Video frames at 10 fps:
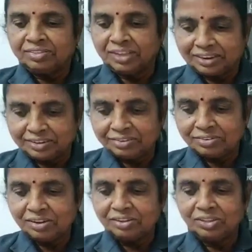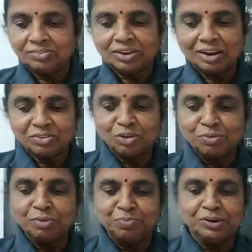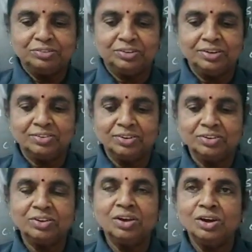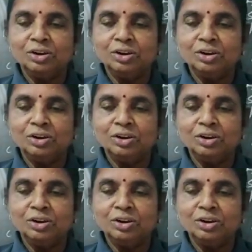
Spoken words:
That is, this consumer purchases